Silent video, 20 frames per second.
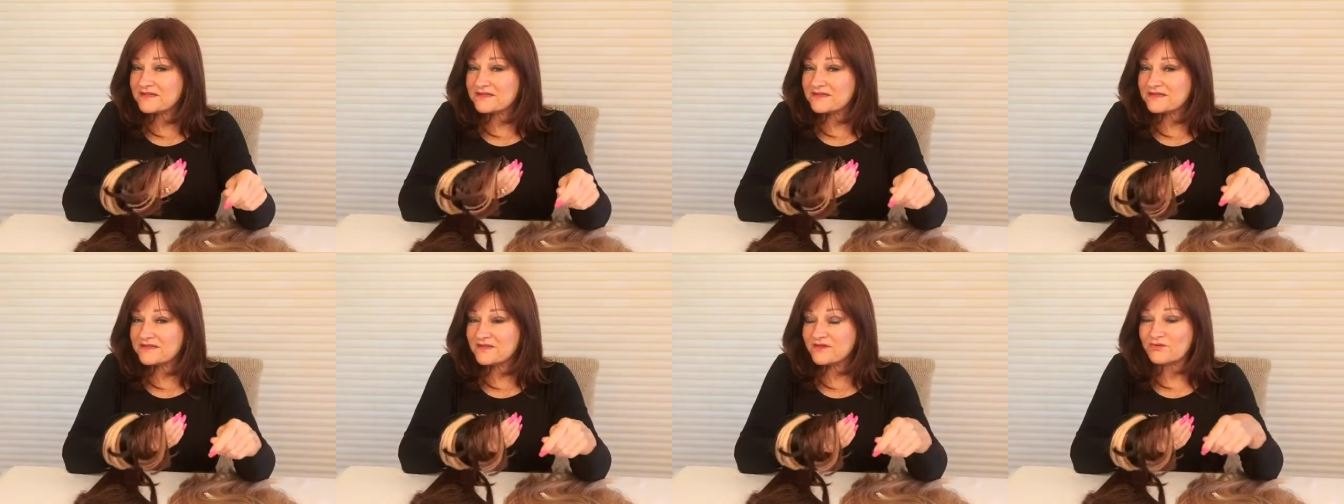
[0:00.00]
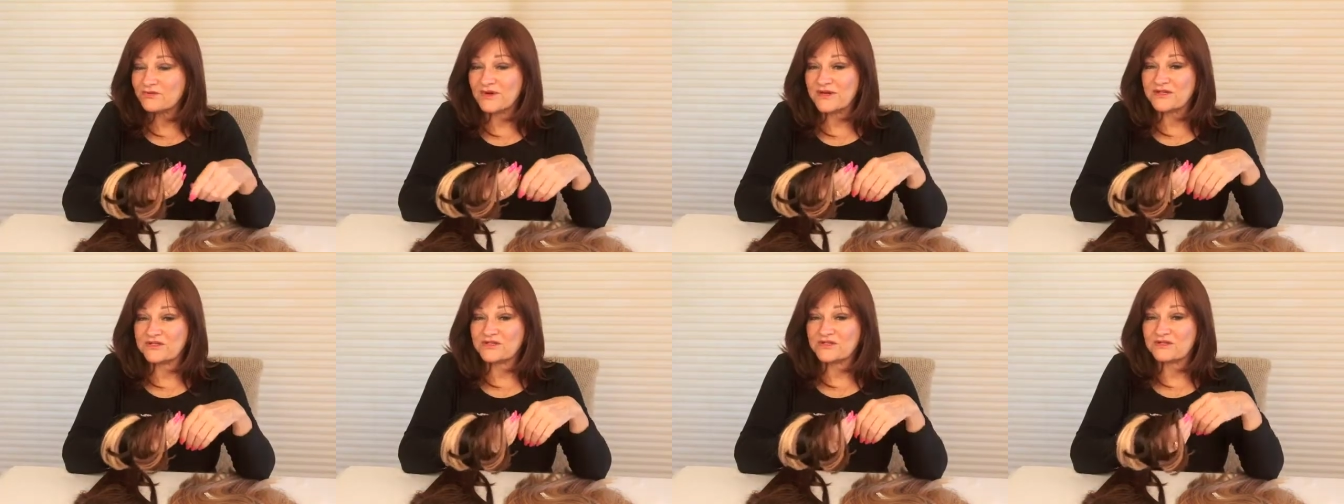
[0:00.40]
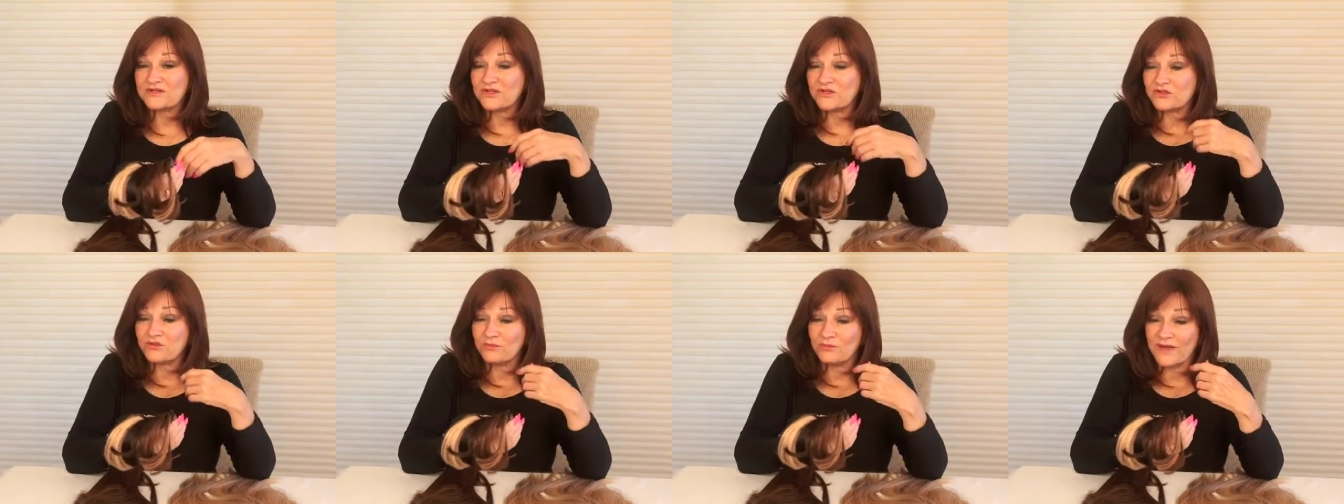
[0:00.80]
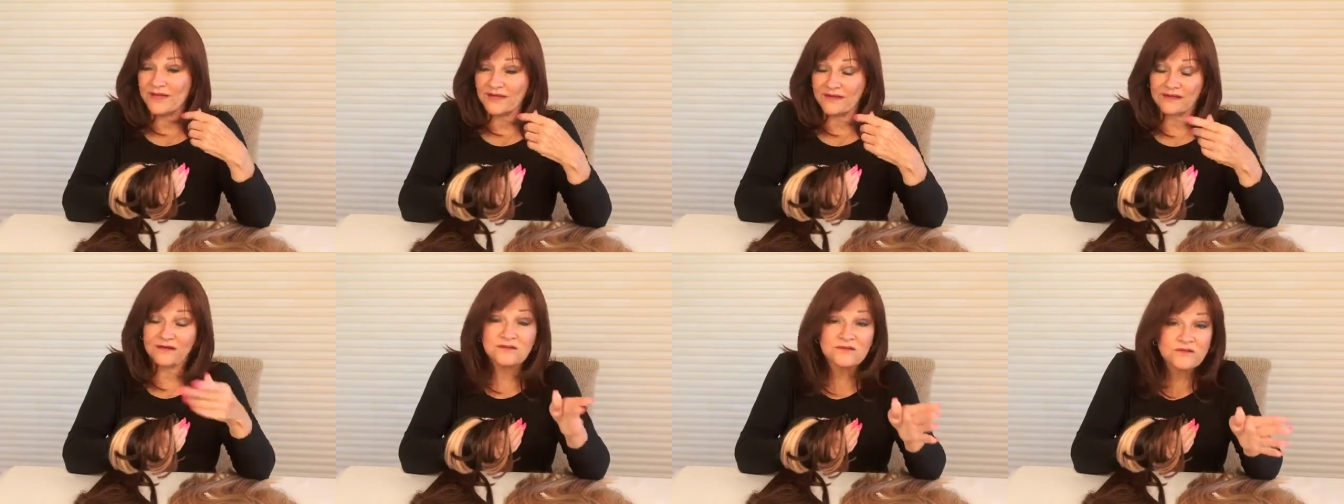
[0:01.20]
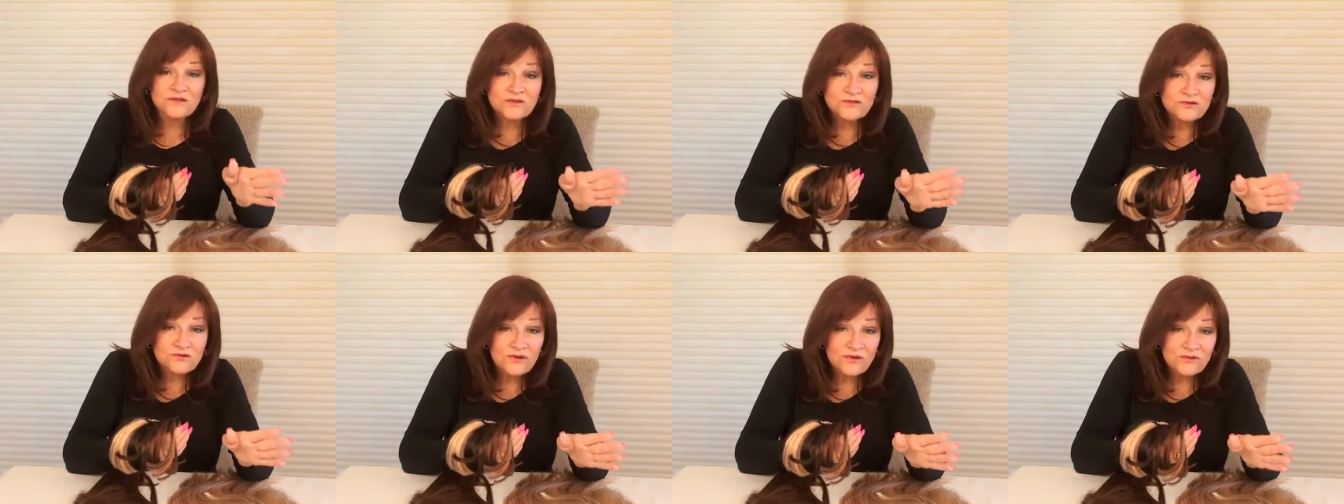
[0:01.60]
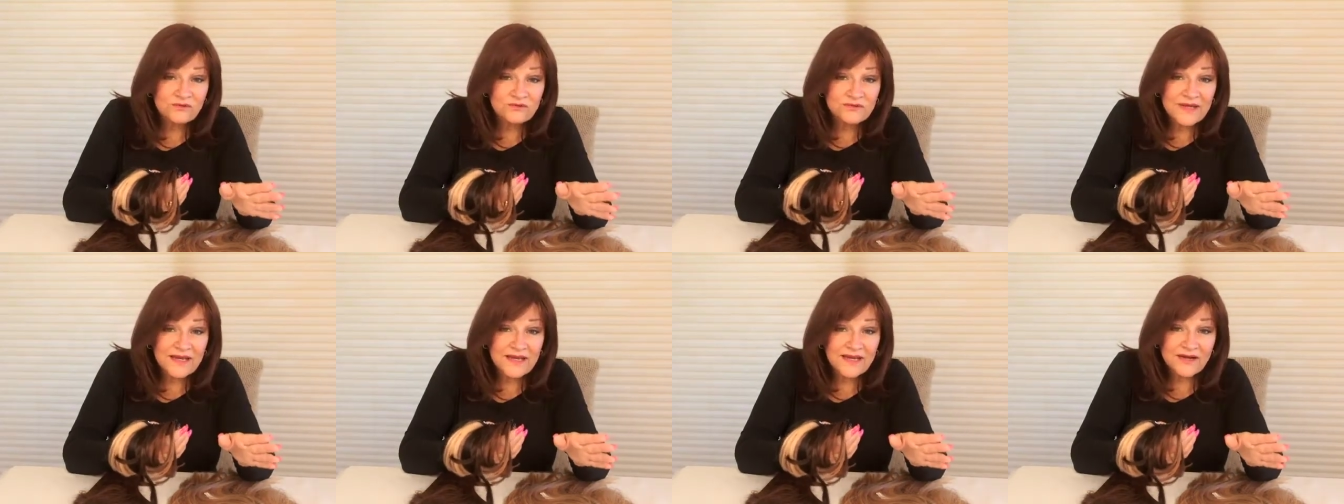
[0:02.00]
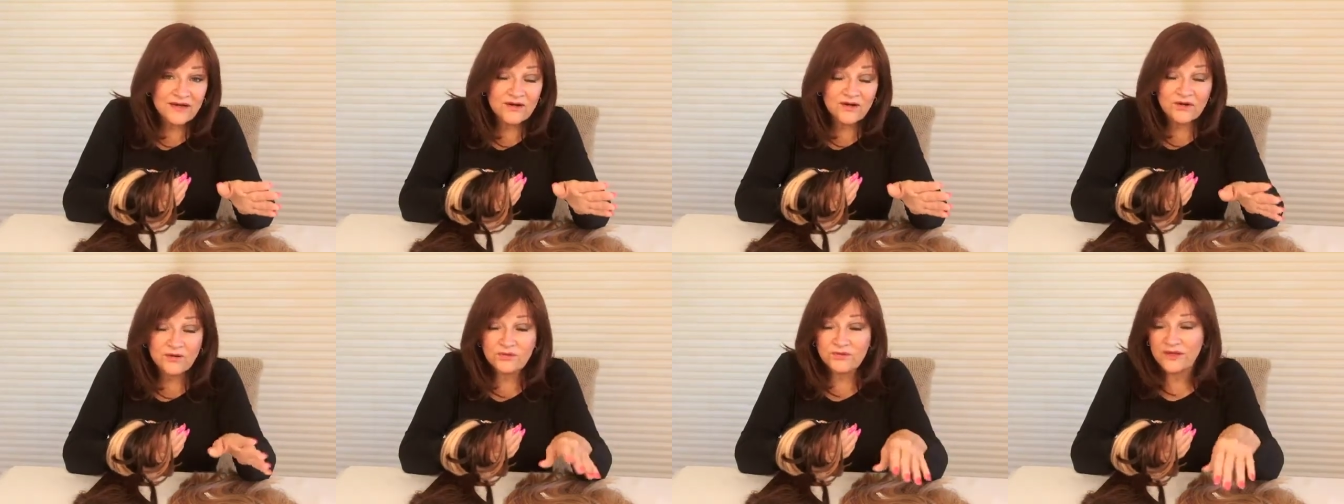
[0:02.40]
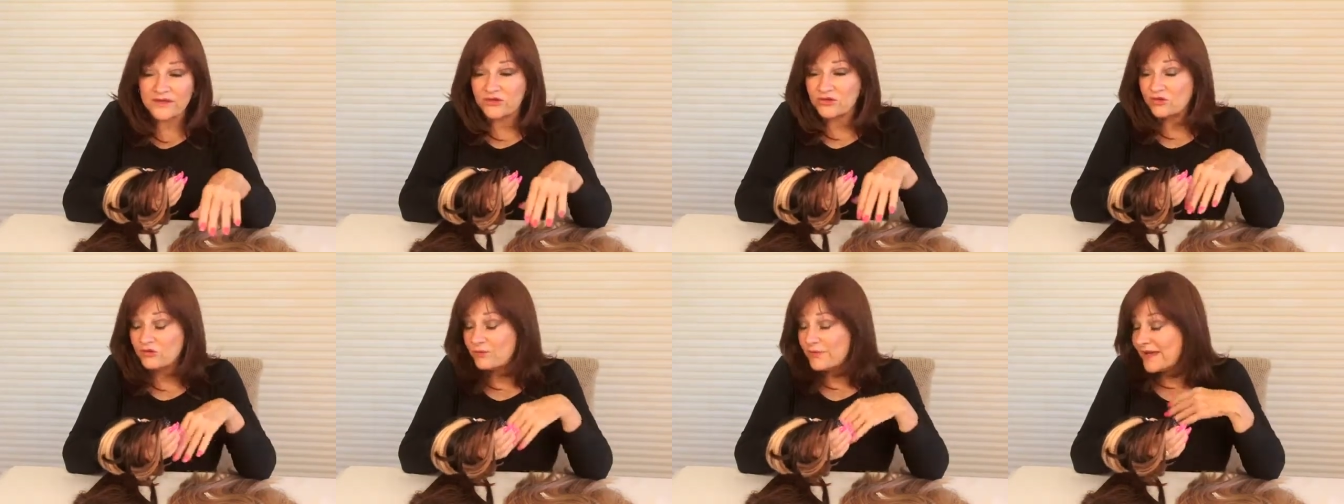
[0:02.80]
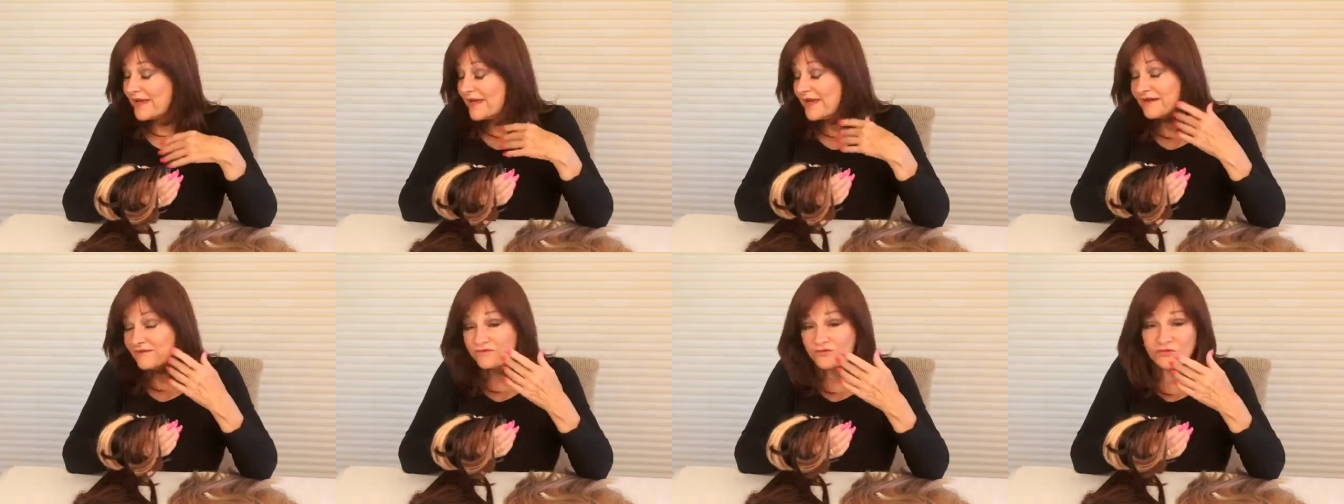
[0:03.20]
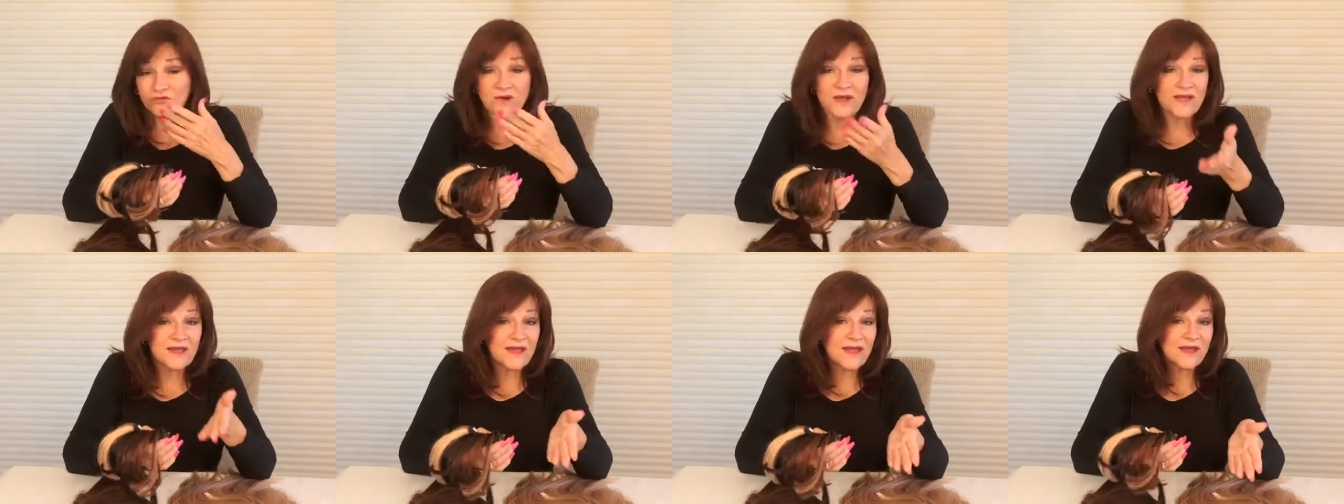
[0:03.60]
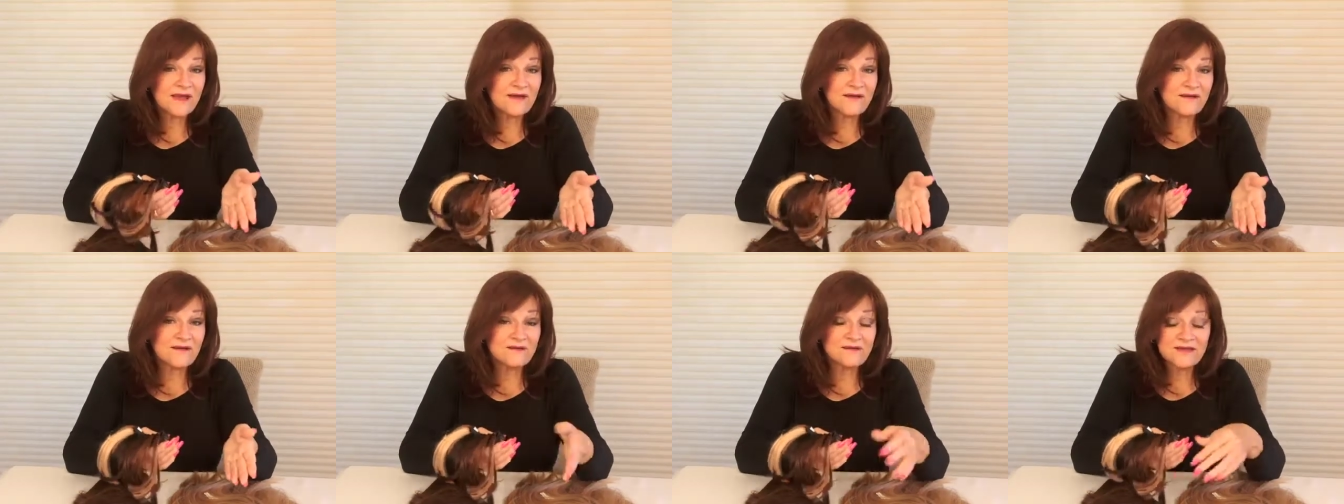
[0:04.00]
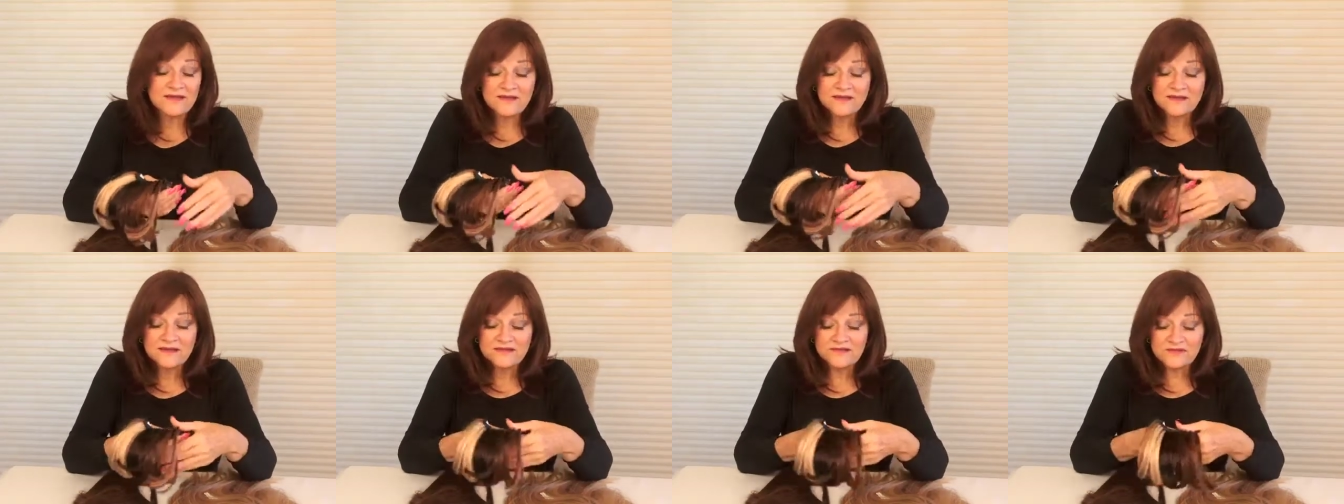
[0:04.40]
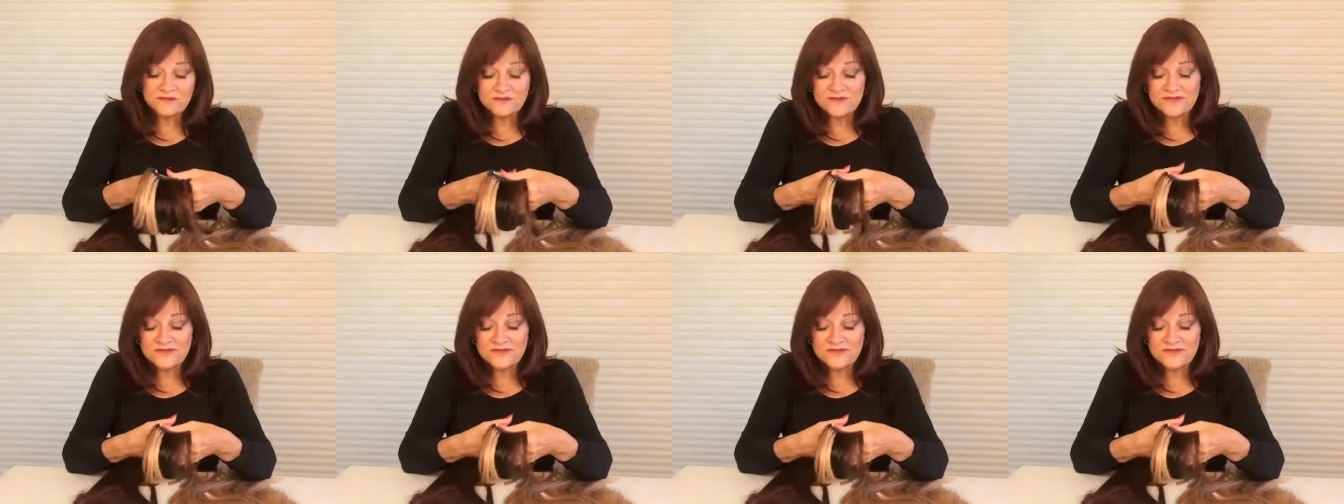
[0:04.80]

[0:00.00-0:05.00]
consideration that you may color your own hair, that you may have gray hair. So